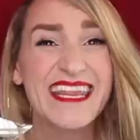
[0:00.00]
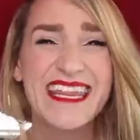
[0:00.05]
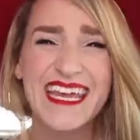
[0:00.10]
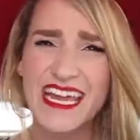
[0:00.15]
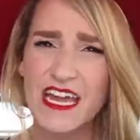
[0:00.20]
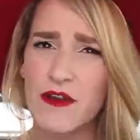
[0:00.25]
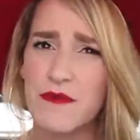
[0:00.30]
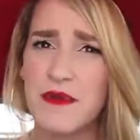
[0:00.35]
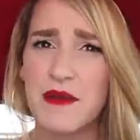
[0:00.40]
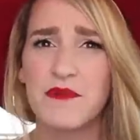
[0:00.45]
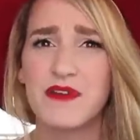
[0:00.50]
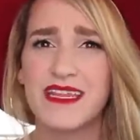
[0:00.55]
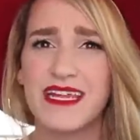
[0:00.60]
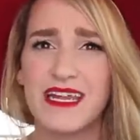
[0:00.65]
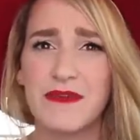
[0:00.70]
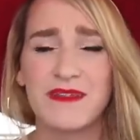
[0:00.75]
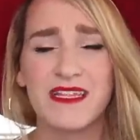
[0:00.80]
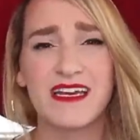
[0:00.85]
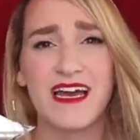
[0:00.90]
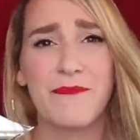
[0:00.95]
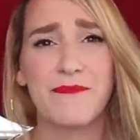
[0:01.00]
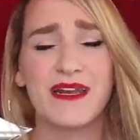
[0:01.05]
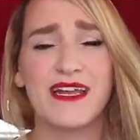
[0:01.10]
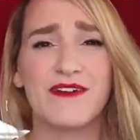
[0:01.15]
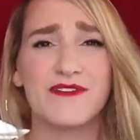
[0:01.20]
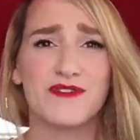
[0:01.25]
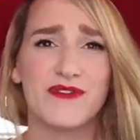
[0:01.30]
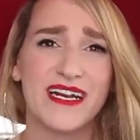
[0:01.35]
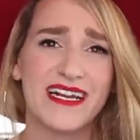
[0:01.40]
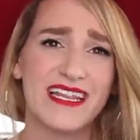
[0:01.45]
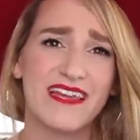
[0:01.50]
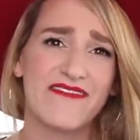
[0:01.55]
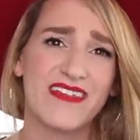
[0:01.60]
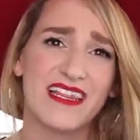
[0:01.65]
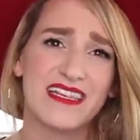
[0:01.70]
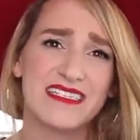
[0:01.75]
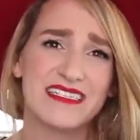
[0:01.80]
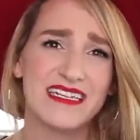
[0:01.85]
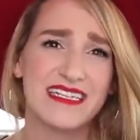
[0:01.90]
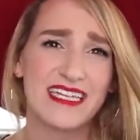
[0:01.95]
I think I remember the name of the company. I'll try to leave
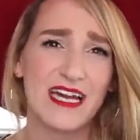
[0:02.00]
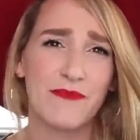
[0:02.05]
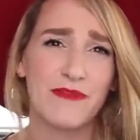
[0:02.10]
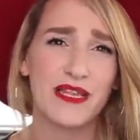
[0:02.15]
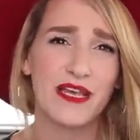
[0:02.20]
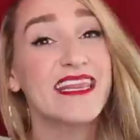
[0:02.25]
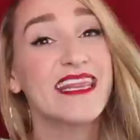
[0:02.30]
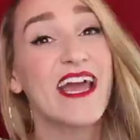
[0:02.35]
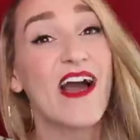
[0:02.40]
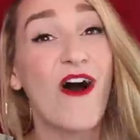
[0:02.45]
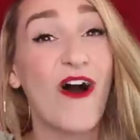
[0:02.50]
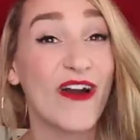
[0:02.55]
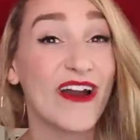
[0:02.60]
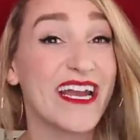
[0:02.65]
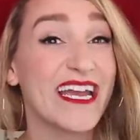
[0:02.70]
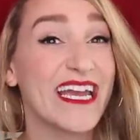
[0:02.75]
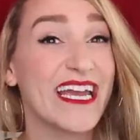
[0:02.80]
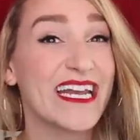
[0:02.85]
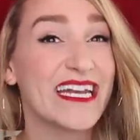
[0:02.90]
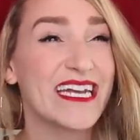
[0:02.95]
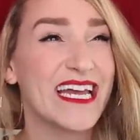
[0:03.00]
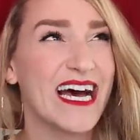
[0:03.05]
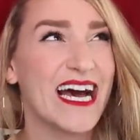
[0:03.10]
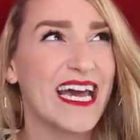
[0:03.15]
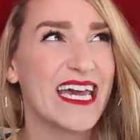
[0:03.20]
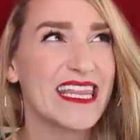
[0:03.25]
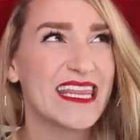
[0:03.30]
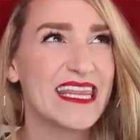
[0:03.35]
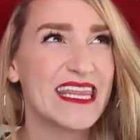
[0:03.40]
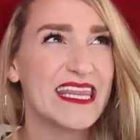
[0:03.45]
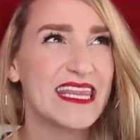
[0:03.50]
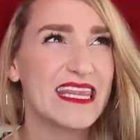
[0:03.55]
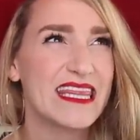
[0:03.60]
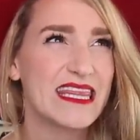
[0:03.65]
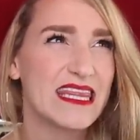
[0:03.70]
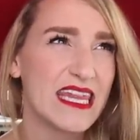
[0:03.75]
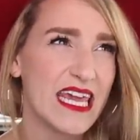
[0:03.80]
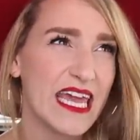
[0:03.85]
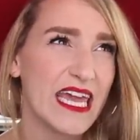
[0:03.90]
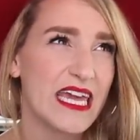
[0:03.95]
it listed down below. They are in, I
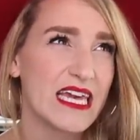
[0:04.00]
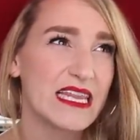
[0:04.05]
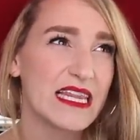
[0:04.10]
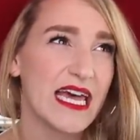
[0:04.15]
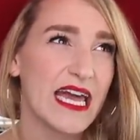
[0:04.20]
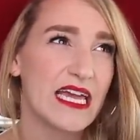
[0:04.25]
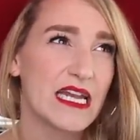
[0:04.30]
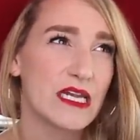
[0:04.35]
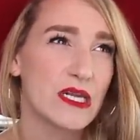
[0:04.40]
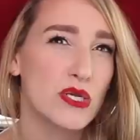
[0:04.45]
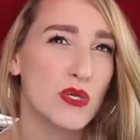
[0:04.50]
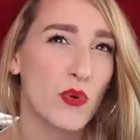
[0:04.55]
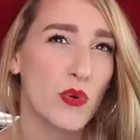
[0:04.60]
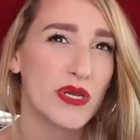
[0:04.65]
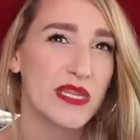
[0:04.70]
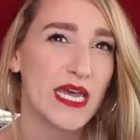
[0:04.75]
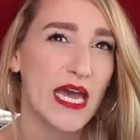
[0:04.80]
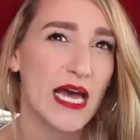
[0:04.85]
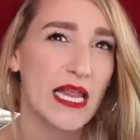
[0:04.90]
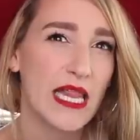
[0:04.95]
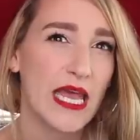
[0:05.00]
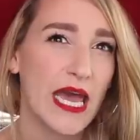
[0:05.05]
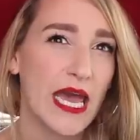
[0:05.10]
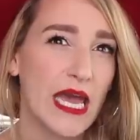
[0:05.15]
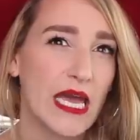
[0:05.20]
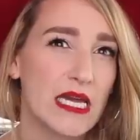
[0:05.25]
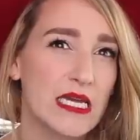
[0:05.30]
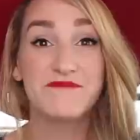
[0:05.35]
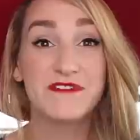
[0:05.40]
think like North LA.